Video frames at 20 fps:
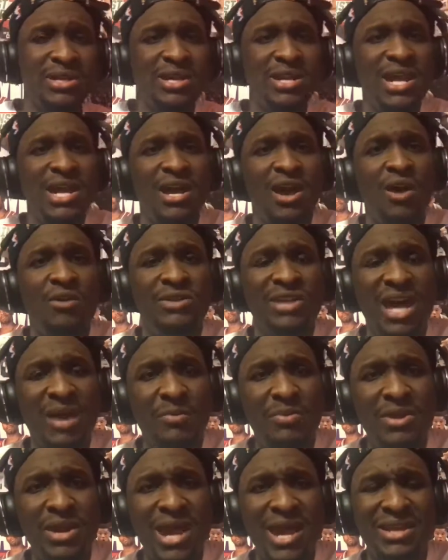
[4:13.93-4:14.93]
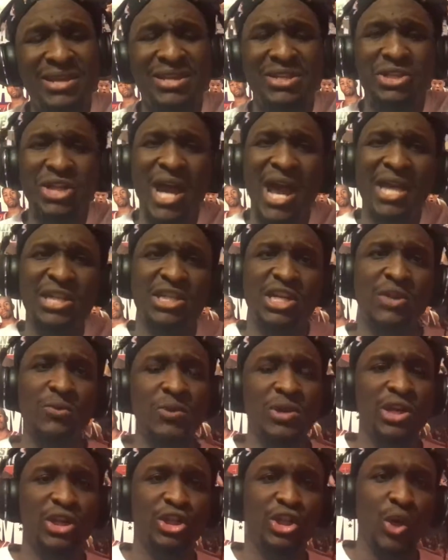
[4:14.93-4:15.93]
Then on top of that, the Jazz get
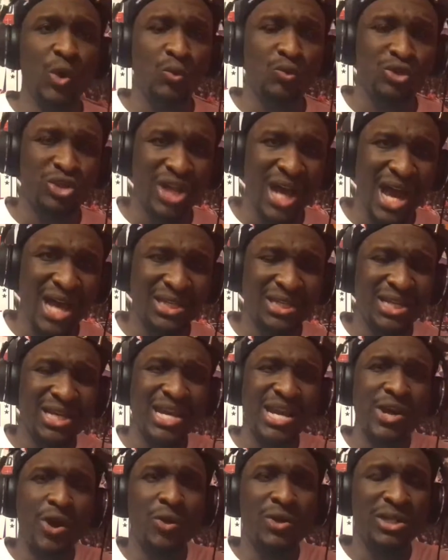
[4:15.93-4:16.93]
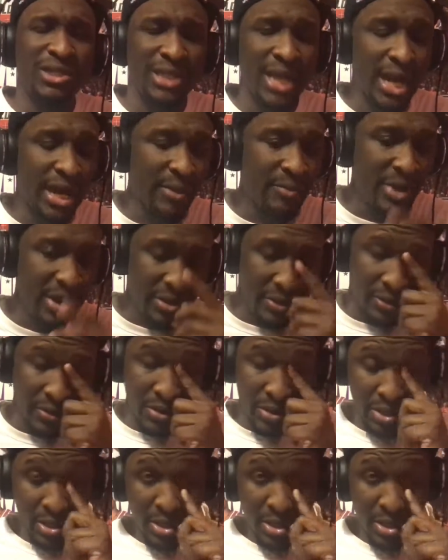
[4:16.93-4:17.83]
rid of Joe Johnson. He go to Sacramento.